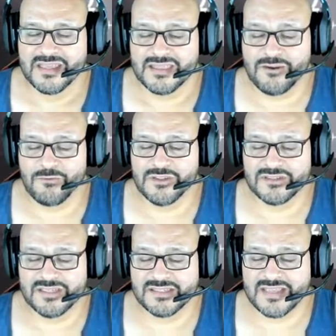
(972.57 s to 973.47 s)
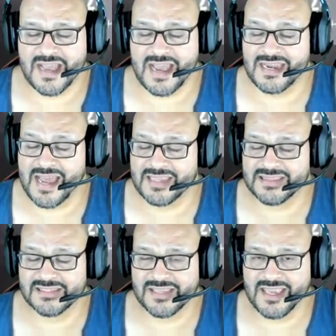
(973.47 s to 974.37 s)
they're one of those things that I like
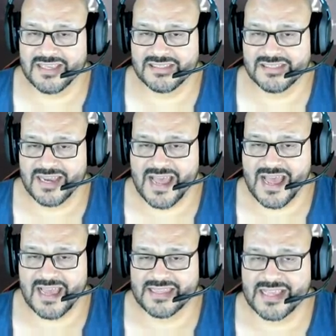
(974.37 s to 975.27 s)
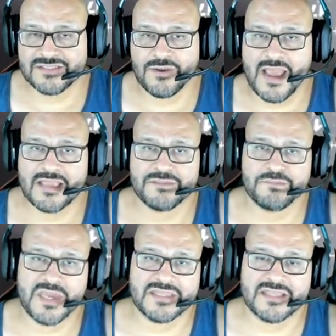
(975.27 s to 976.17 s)
this case a lot. That's why I
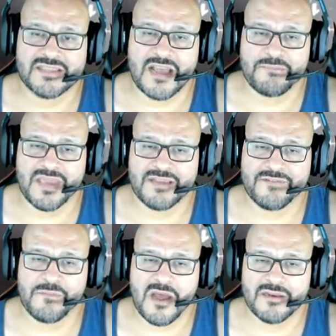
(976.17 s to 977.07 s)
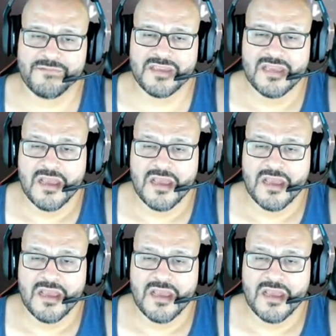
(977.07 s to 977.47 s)
picked the top pick from all of it.